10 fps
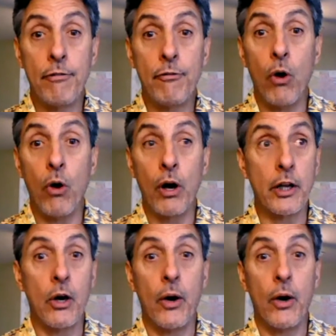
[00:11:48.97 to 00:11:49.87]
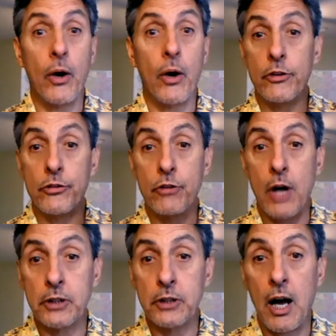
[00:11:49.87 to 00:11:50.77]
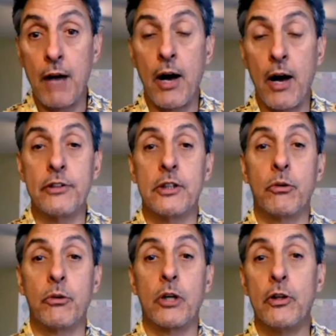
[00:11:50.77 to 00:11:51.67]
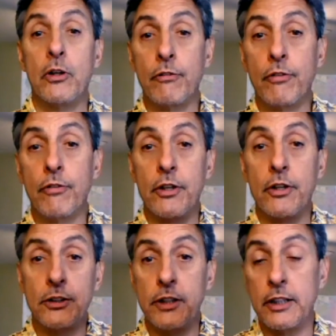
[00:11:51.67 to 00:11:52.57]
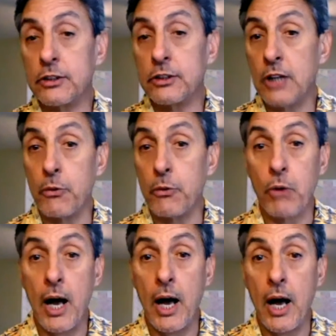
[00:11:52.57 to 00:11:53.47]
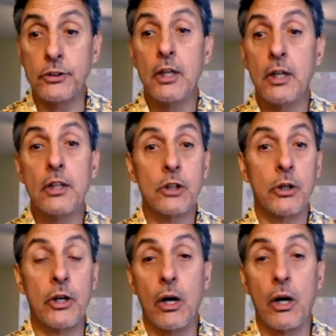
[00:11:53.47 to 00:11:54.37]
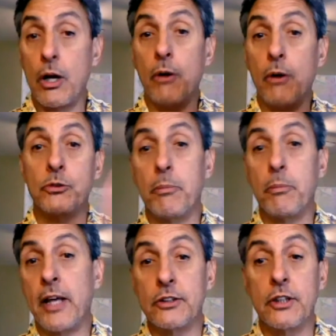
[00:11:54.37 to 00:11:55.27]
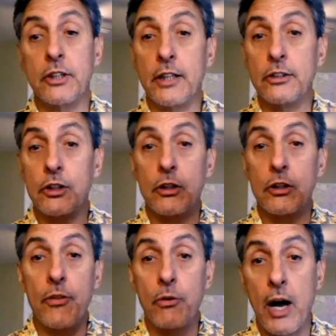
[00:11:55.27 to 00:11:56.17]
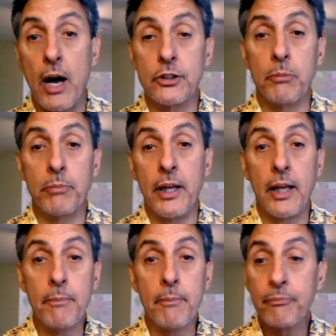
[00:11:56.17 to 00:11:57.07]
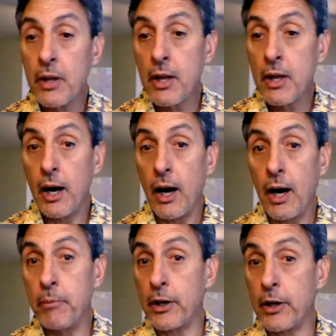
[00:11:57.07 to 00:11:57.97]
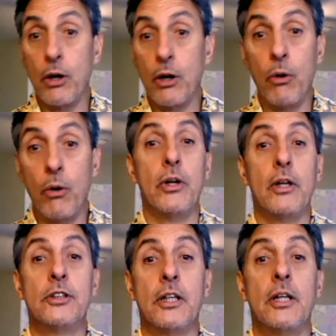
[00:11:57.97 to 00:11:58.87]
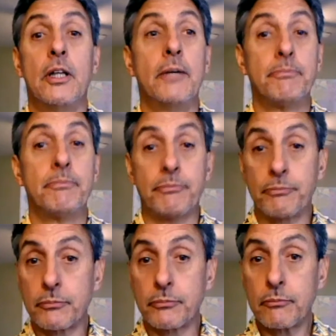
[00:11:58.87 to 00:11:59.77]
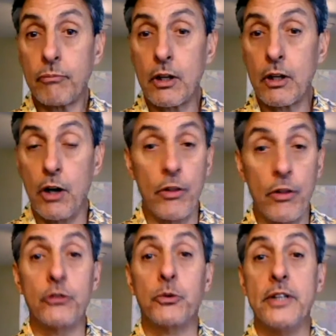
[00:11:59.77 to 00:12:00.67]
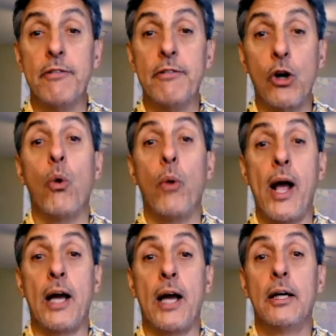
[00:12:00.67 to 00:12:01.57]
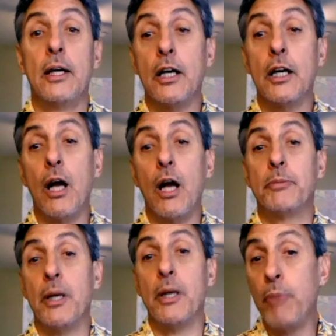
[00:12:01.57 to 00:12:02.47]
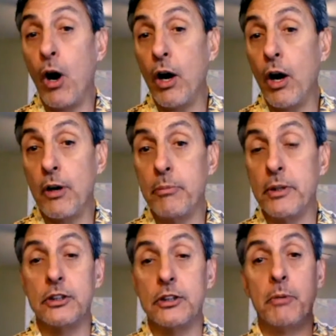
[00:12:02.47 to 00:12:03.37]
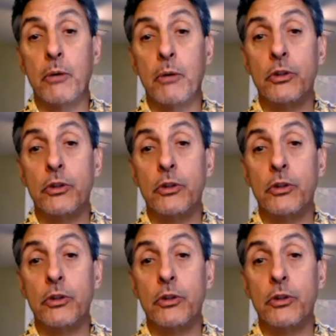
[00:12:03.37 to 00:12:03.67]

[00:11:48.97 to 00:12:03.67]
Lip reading: for, hey, when this drops off, obviously we're going to be looking for the next thing that's on the rise. So, you always want to be catching the things that are on the rise that are peaking. But you know what, realistically, that this would never go away. It'll always be a part of our business, but it